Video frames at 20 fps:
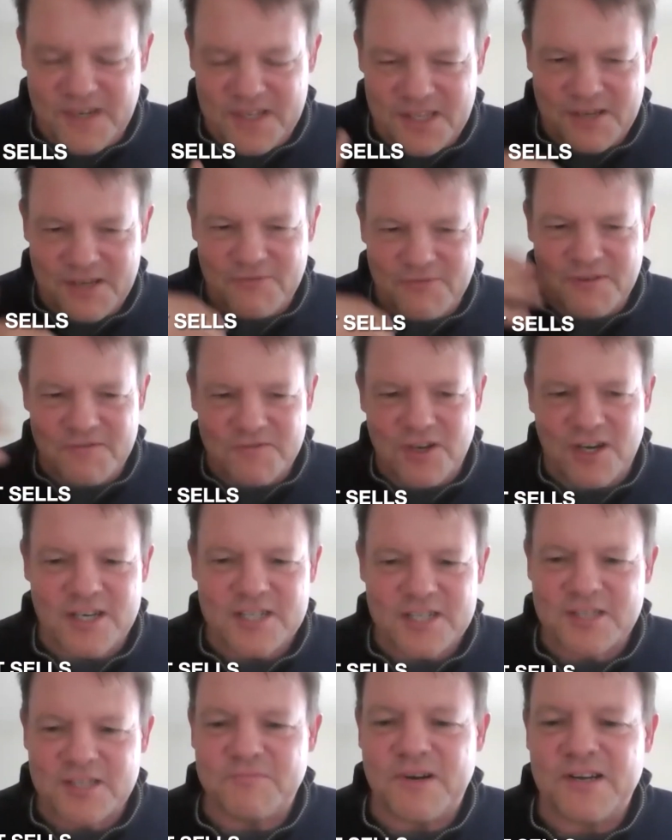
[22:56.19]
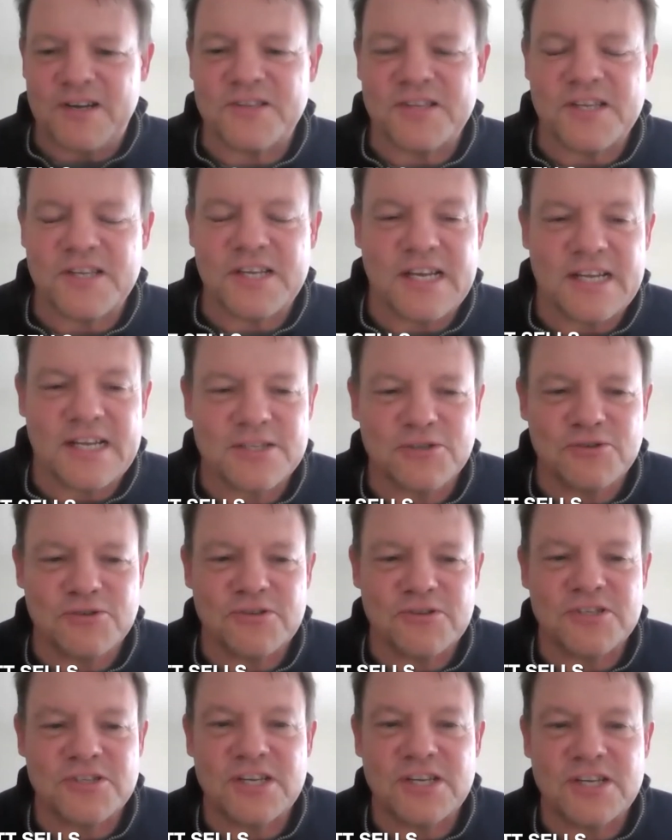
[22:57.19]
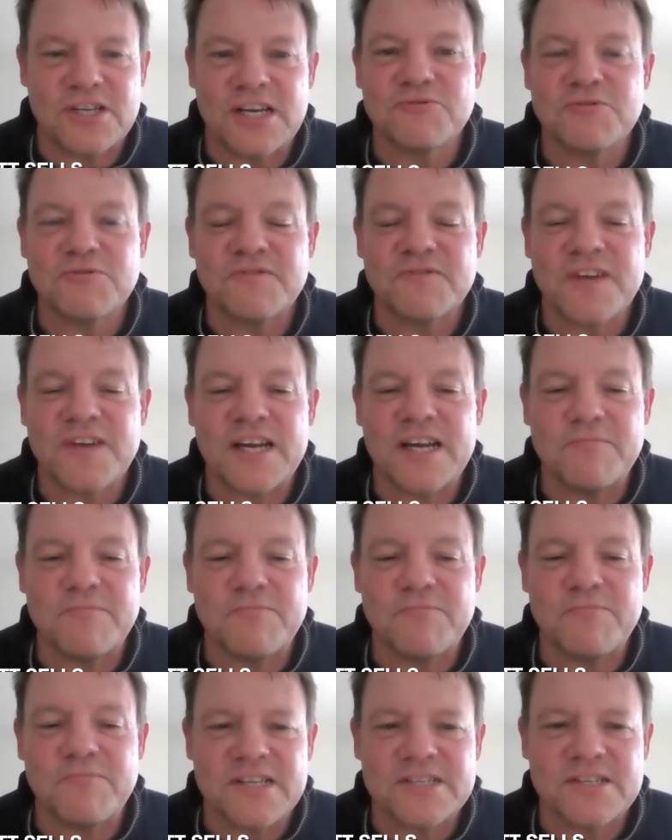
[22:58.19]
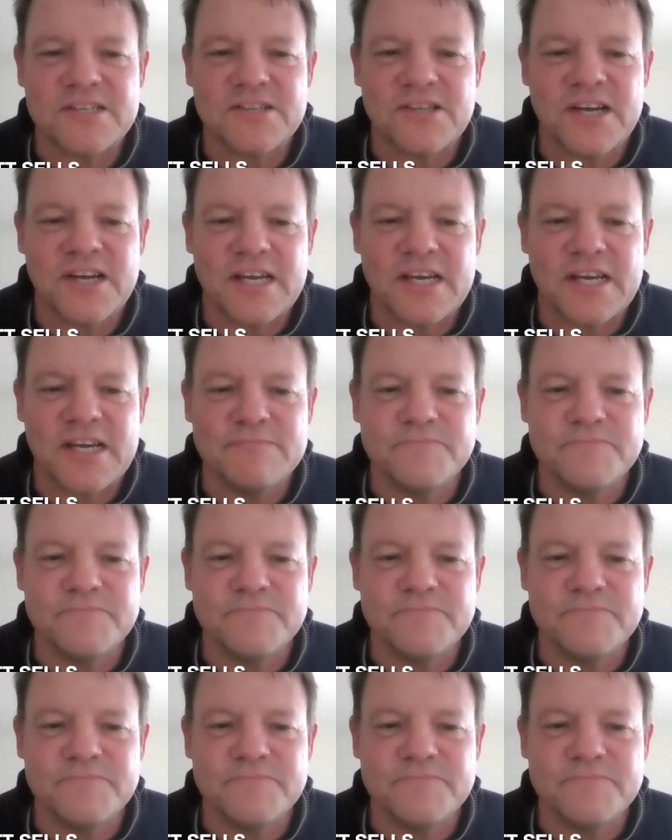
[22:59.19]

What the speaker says: I think we've talked about the answer is yes. We've got to bring it to light.